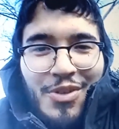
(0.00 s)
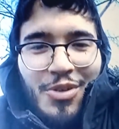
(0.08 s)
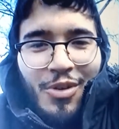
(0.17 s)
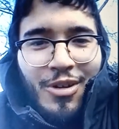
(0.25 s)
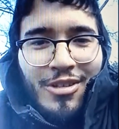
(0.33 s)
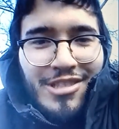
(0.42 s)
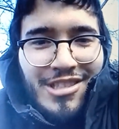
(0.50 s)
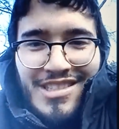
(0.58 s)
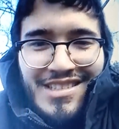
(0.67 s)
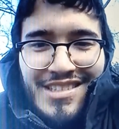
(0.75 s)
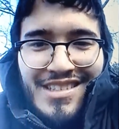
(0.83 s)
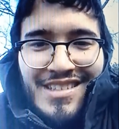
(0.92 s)
course.
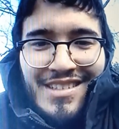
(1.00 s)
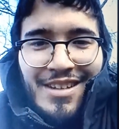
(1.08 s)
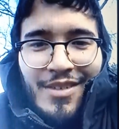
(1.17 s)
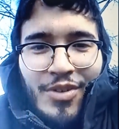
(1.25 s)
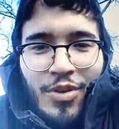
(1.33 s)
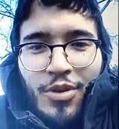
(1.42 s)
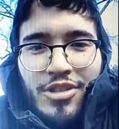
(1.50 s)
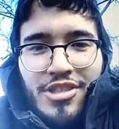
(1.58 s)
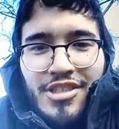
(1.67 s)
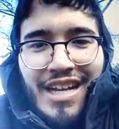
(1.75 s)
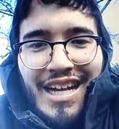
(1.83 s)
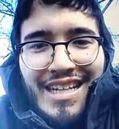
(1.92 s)
Right? Of course
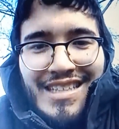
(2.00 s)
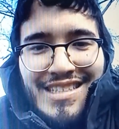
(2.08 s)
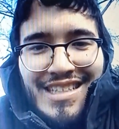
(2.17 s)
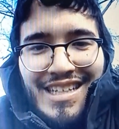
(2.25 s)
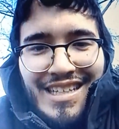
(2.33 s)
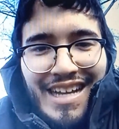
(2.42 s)
you gotta say